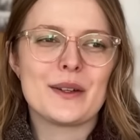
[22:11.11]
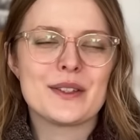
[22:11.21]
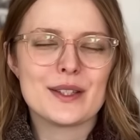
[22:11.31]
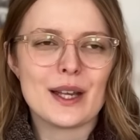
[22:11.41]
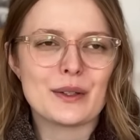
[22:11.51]

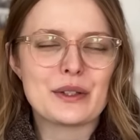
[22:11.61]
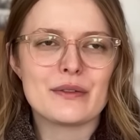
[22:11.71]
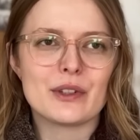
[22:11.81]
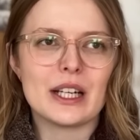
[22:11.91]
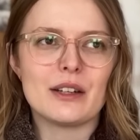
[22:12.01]
Sounds
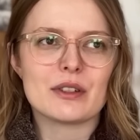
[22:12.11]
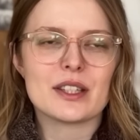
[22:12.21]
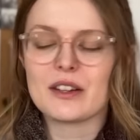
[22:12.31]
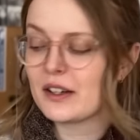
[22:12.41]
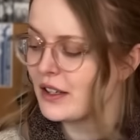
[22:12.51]
really
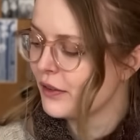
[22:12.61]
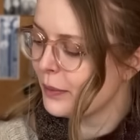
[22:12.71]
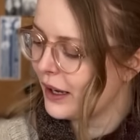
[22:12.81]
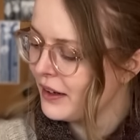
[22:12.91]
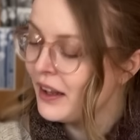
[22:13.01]
restrictive,
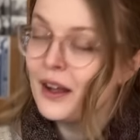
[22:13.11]
but